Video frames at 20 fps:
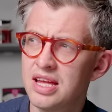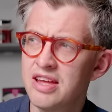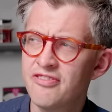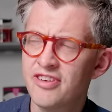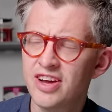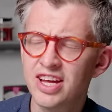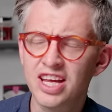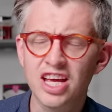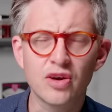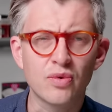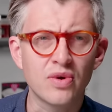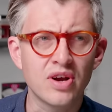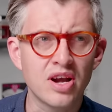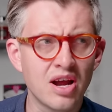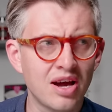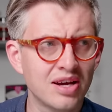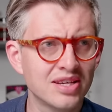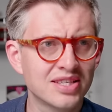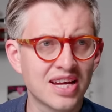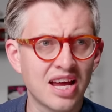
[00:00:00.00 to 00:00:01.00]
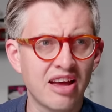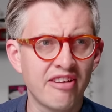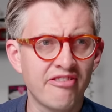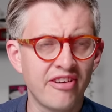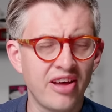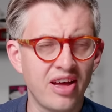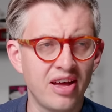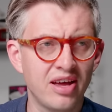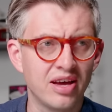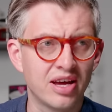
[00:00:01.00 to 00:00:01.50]
If I go to a nice
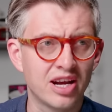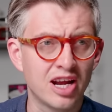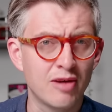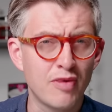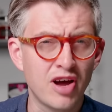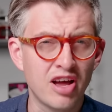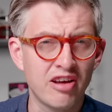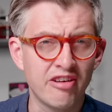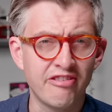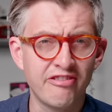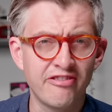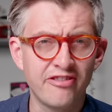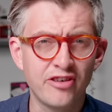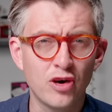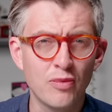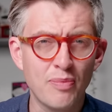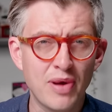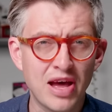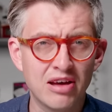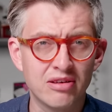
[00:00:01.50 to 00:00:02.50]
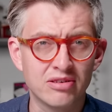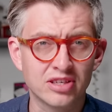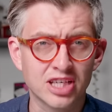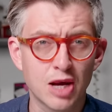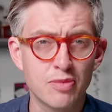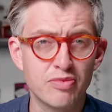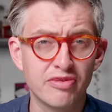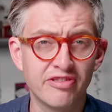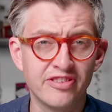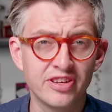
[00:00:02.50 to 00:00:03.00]
cafe and I buy a £4
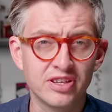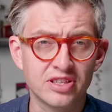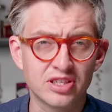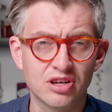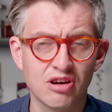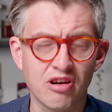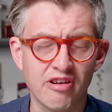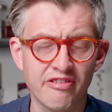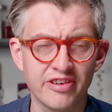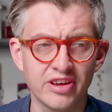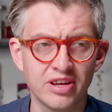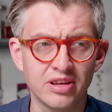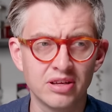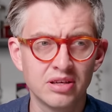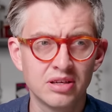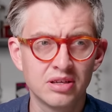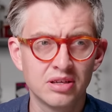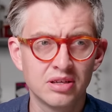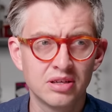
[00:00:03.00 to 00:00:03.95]
cup of filter coffee,